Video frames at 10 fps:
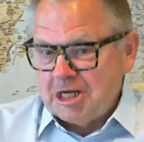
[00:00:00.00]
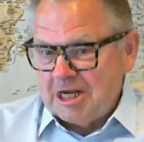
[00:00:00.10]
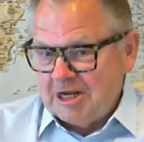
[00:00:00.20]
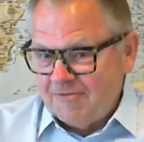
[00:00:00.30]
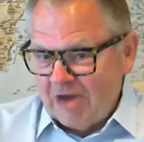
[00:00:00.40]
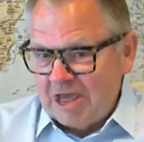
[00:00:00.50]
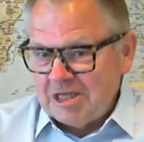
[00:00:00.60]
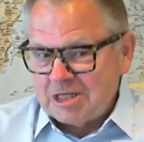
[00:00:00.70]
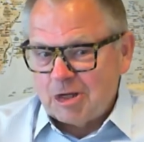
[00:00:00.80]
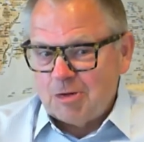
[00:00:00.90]
and
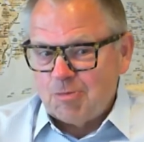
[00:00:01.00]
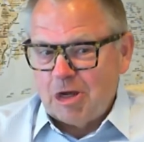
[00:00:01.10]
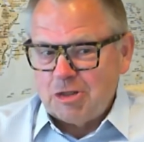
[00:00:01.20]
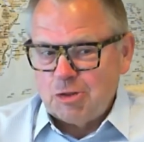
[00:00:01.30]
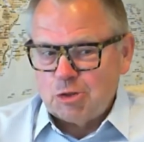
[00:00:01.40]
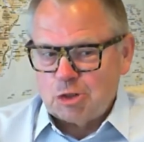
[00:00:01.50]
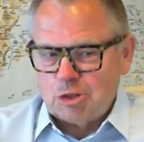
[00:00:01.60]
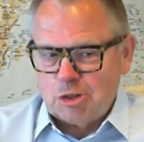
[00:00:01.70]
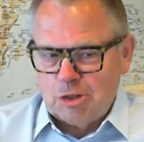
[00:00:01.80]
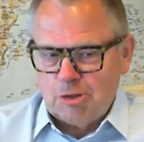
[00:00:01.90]
advice on what you
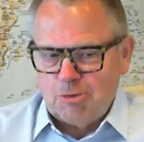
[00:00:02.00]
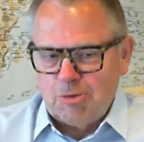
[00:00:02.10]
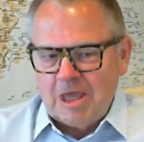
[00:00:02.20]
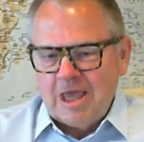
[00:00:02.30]
should do.